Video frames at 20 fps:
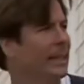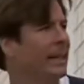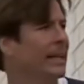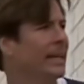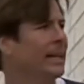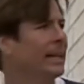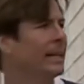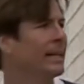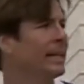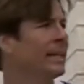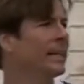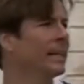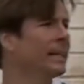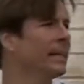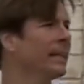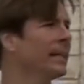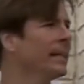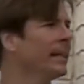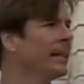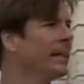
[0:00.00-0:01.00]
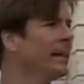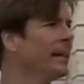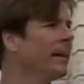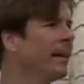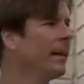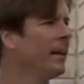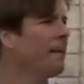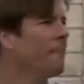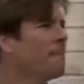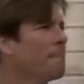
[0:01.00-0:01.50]
Well, when did they
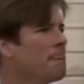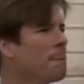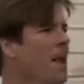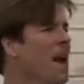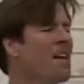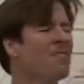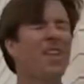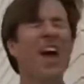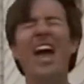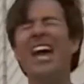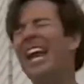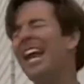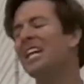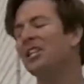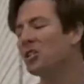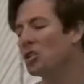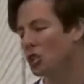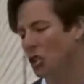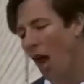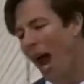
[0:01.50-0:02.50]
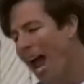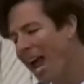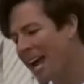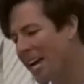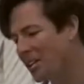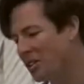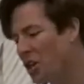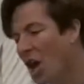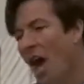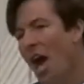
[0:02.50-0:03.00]
change that? They didn't
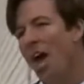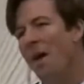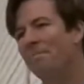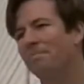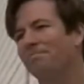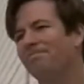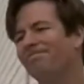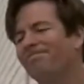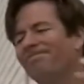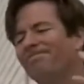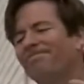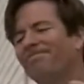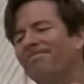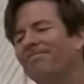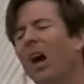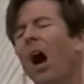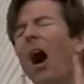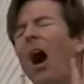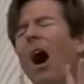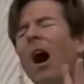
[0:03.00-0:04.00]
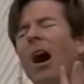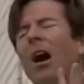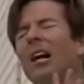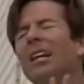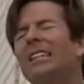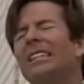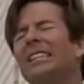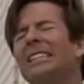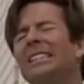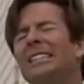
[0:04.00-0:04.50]
change! Oh,
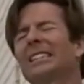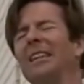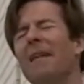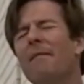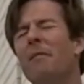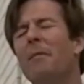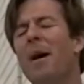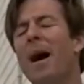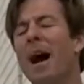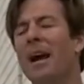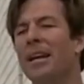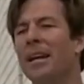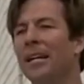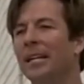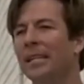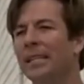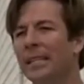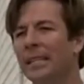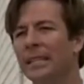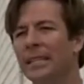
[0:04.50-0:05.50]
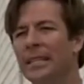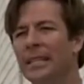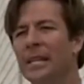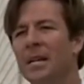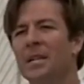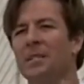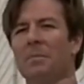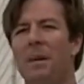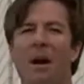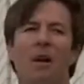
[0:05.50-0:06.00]
never mind.
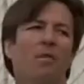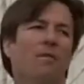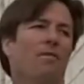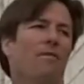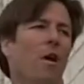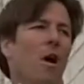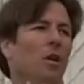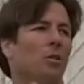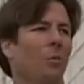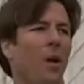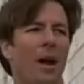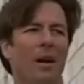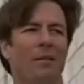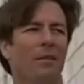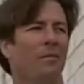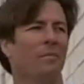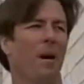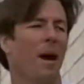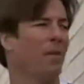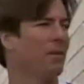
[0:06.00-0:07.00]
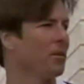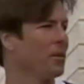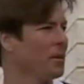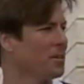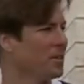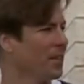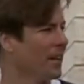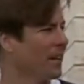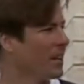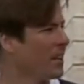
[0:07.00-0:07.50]
My own fault. Why do we even bother
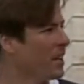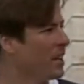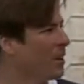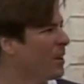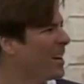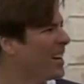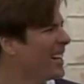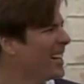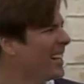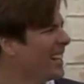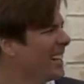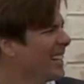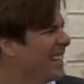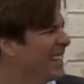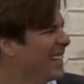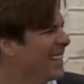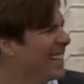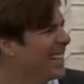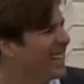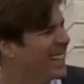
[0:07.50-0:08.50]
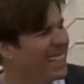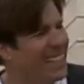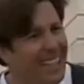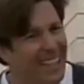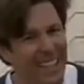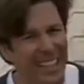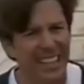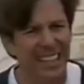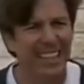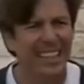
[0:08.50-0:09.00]
listening to you? Well, don't
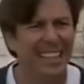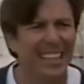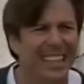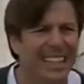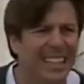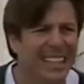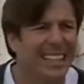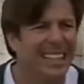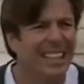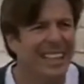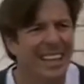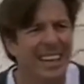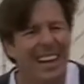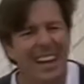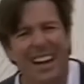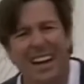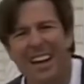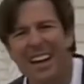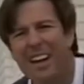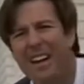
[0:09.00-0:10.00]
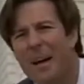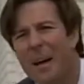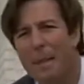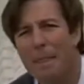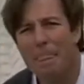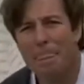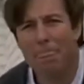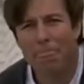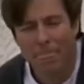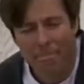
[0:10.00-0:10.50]
blame me. How was I supposed
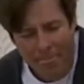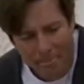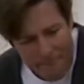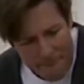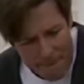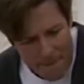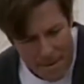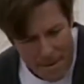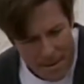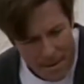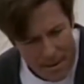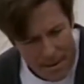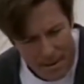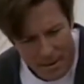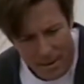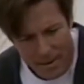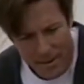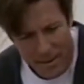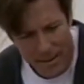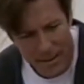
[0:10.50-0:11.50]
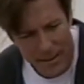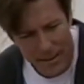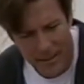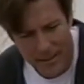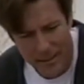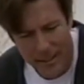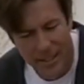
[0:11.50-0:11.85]
to know they changed the sides?